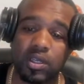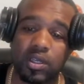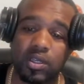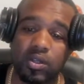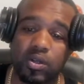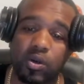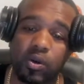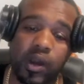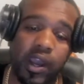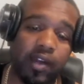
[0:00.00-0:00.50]

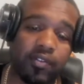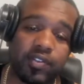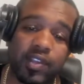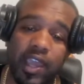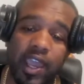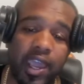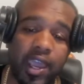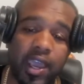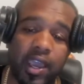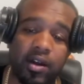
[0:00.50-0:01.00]
You don't have to
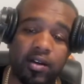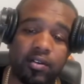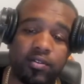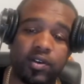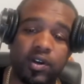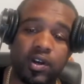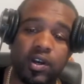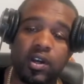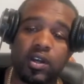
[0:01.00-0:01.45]
have,